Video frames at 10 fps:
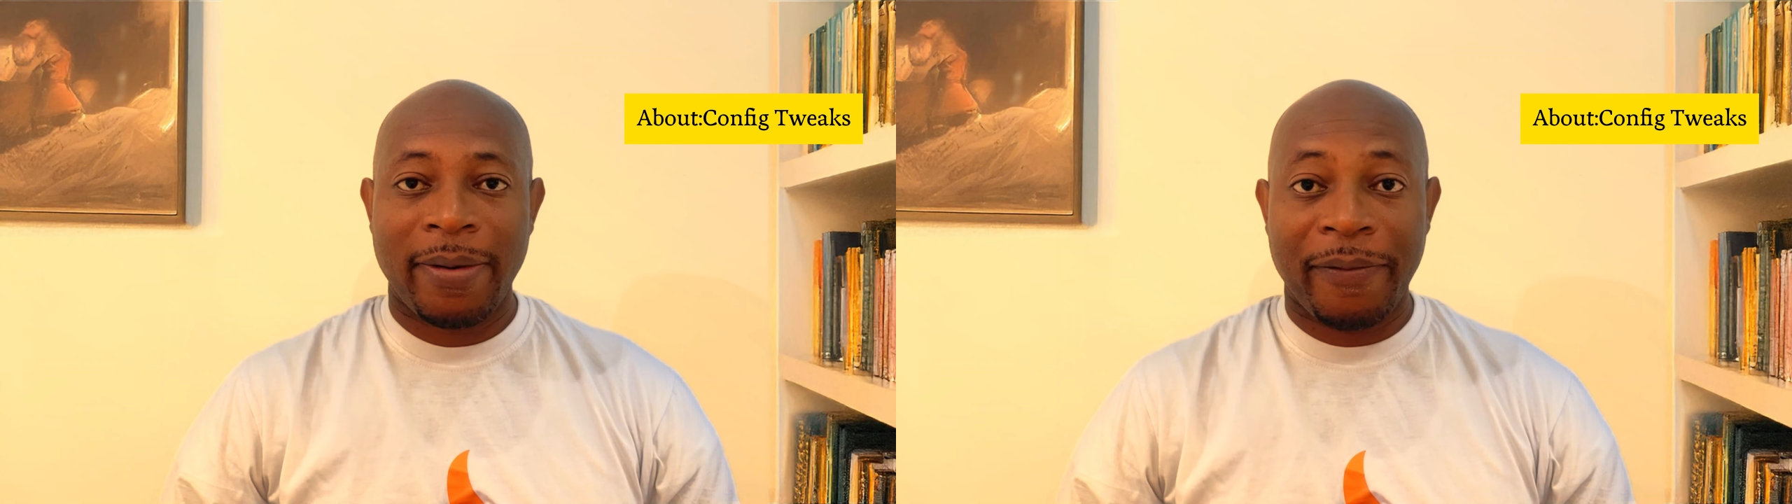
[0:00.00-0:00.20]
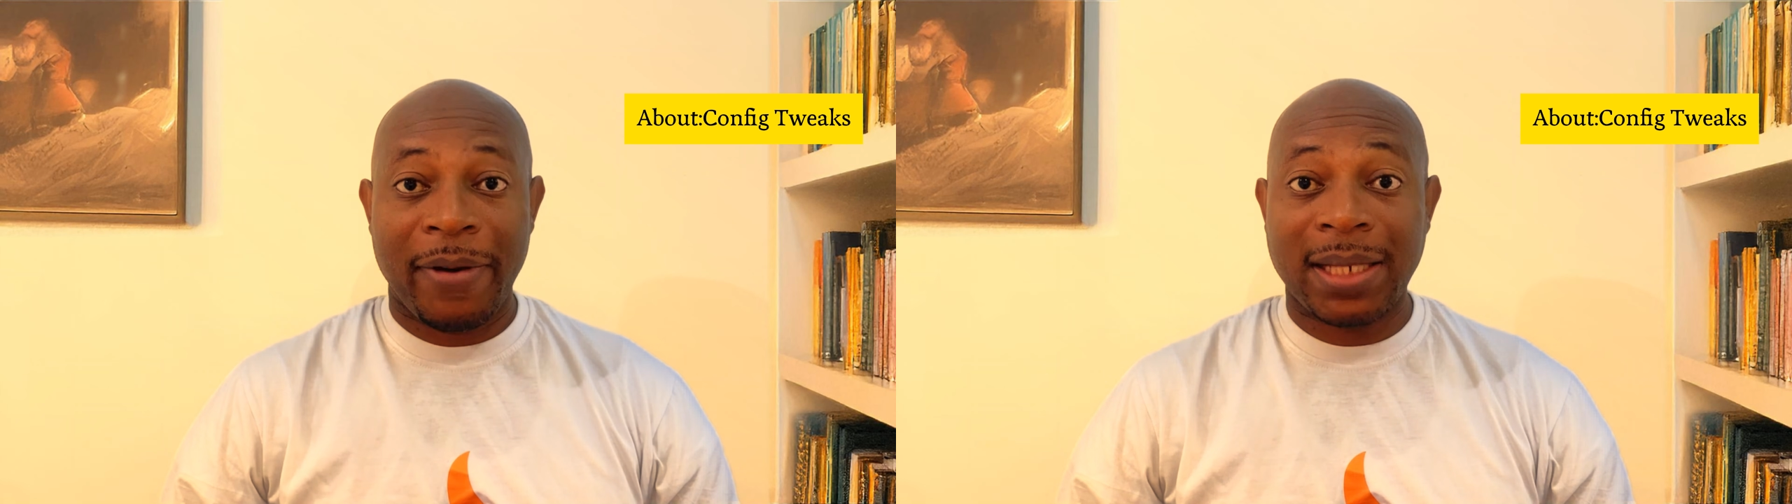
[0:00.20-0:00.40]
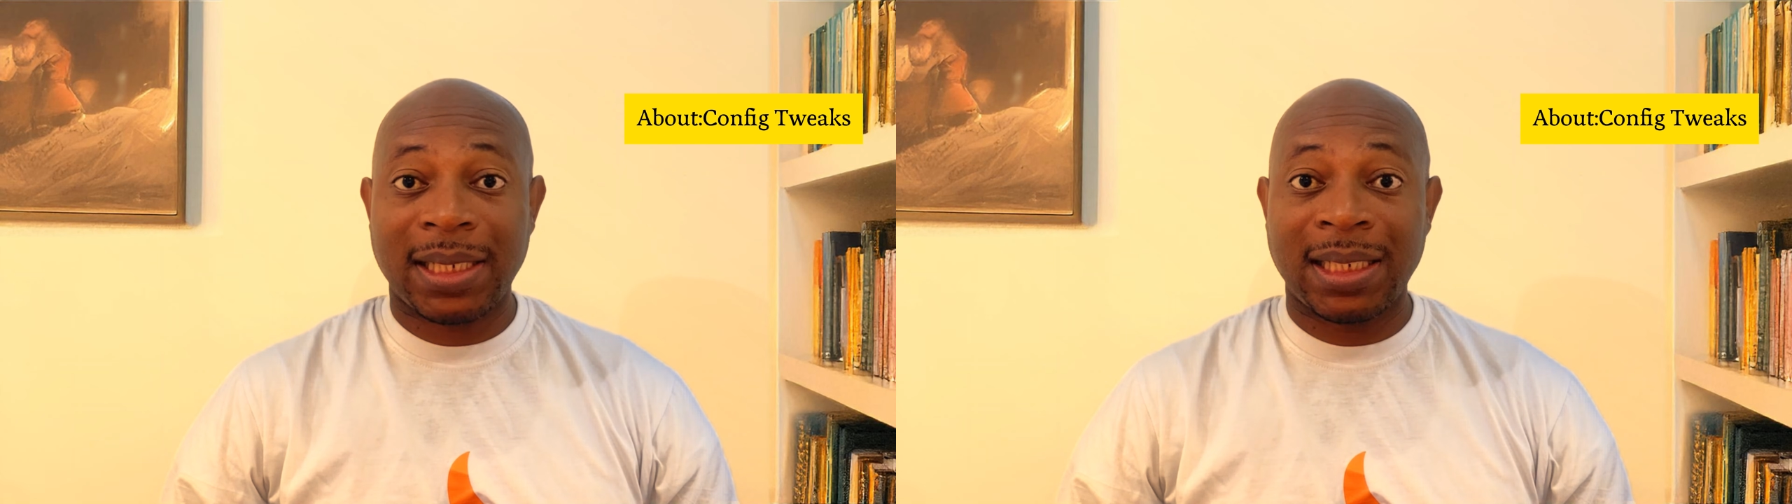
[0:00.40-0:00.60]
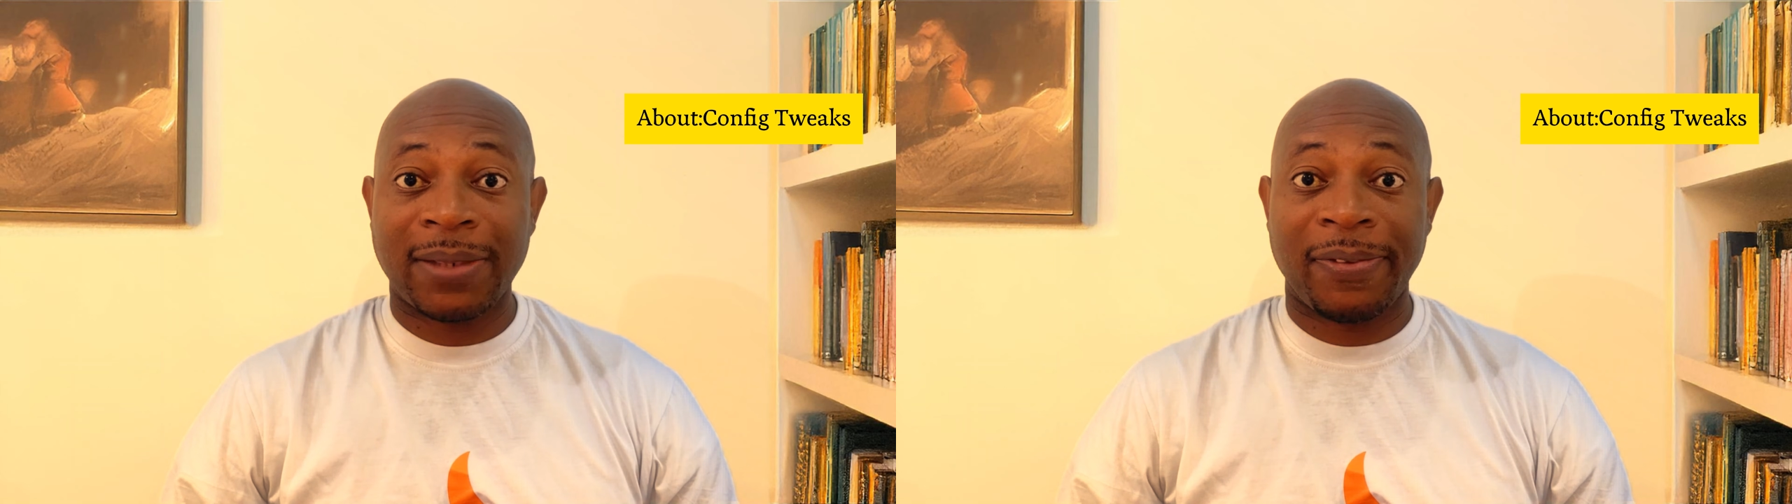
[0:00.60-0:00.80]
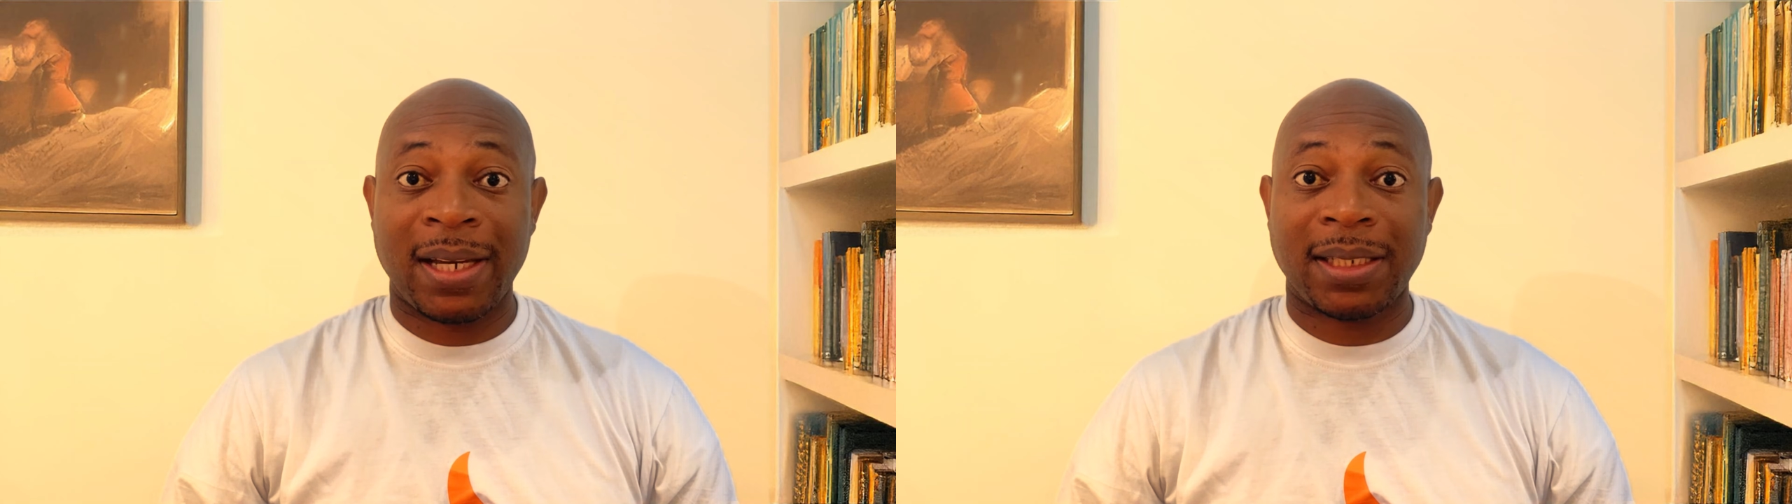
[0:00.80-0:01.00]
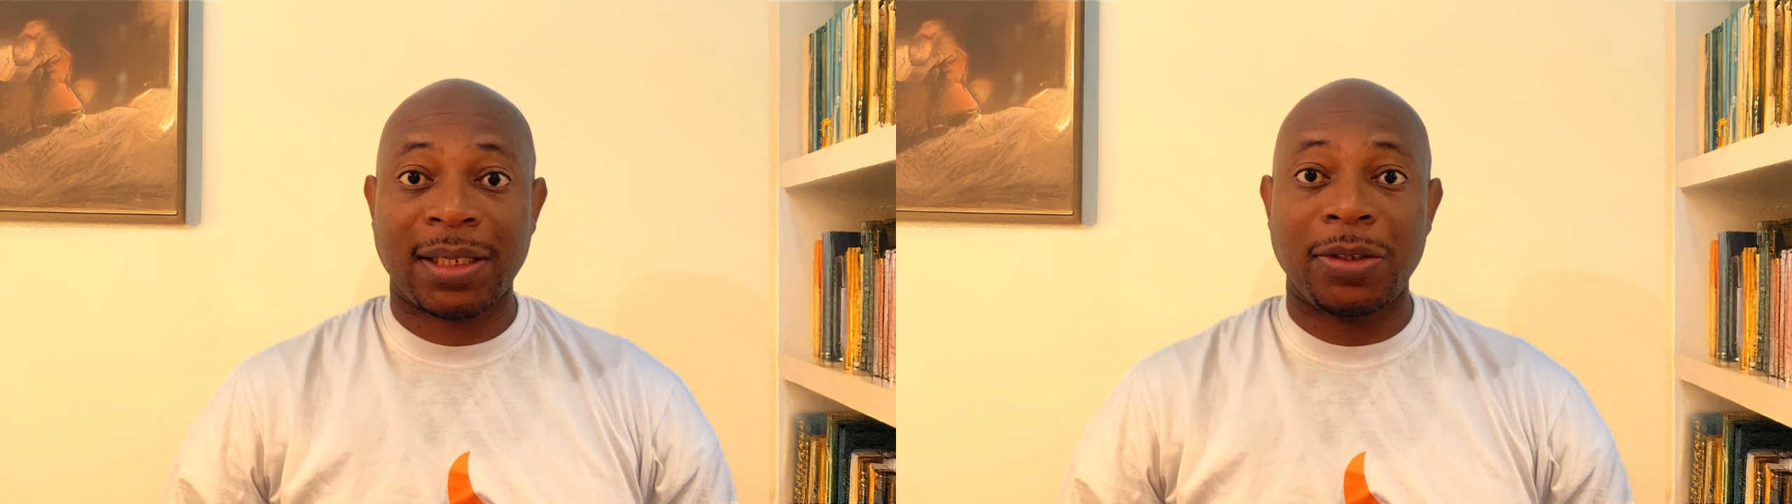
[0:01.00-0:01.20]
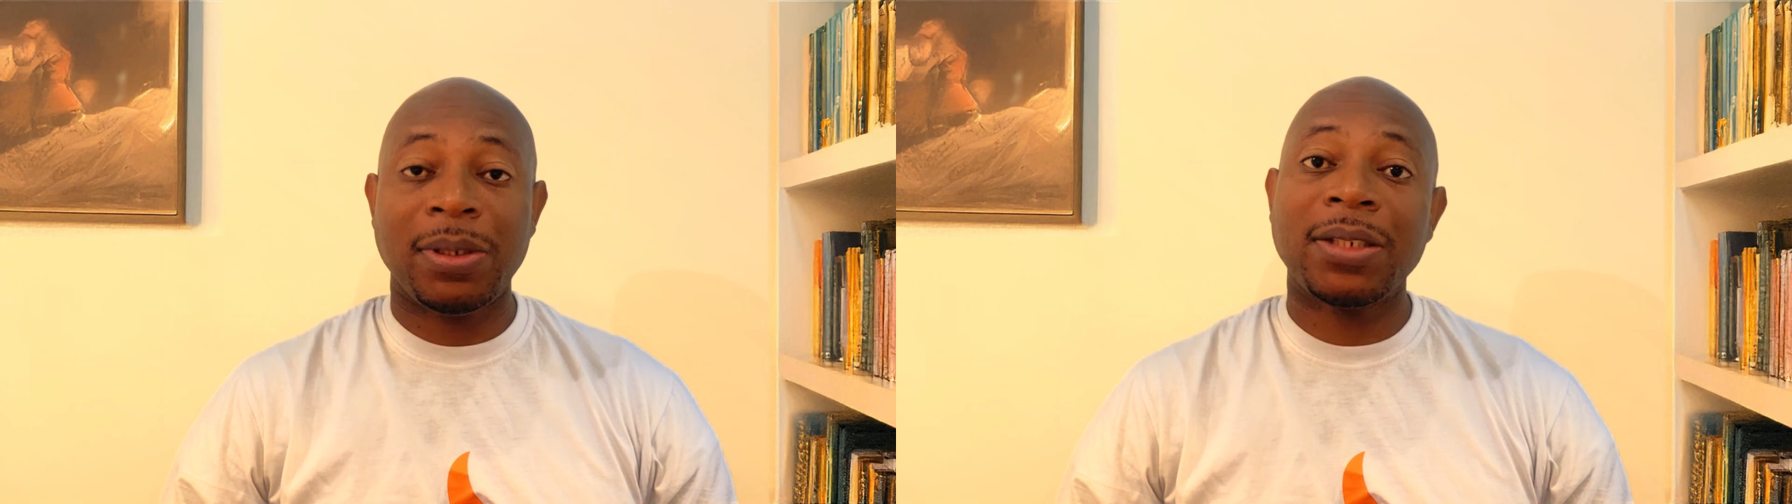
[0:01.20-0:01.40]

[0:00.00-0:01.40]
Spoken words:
First things first, you need